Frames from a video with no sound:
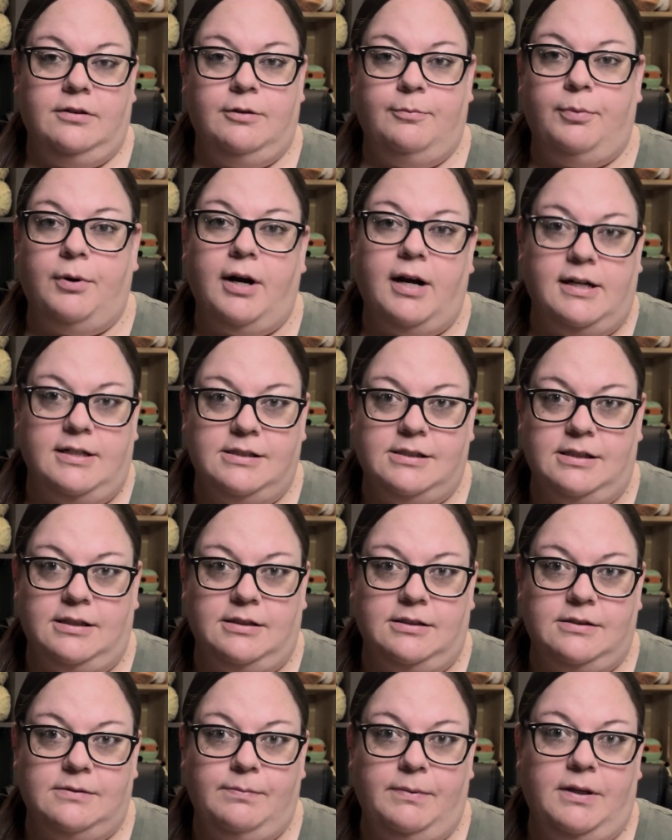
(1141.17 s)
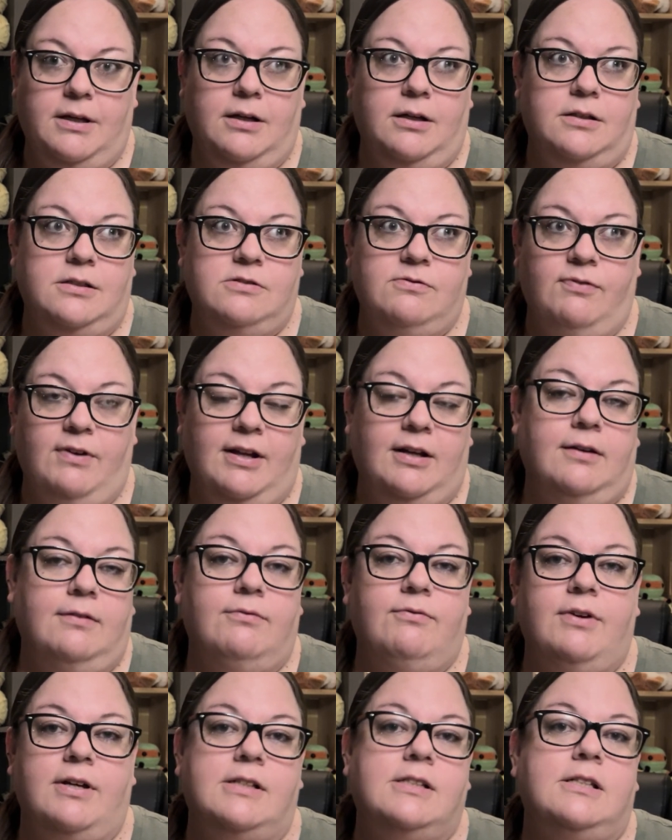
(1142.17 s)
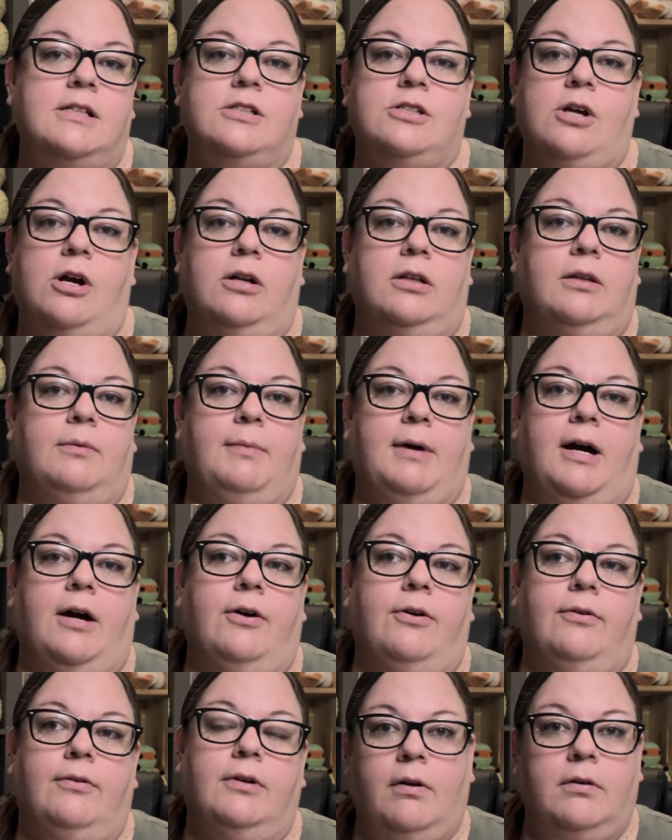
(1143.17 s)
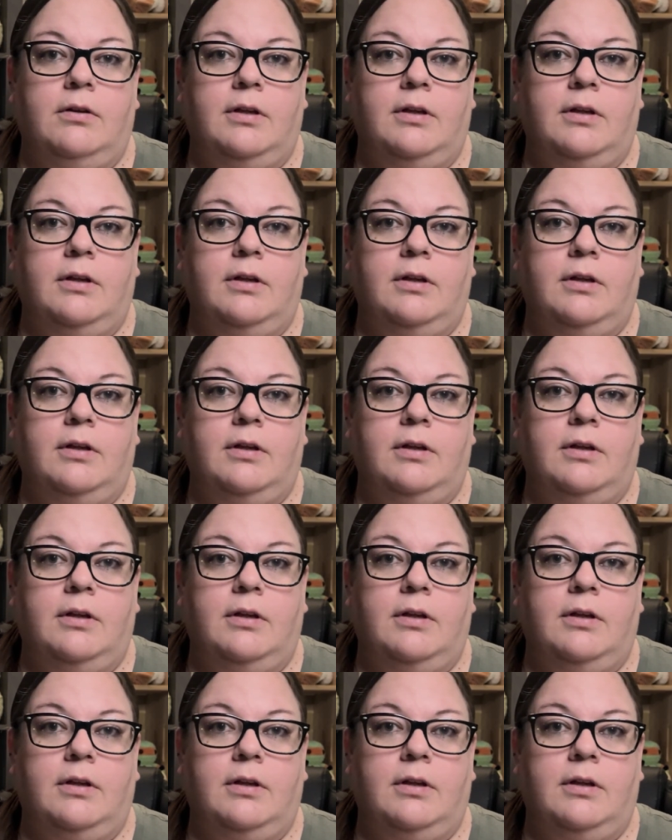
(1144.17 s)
the prizes because Fandom Fest is all about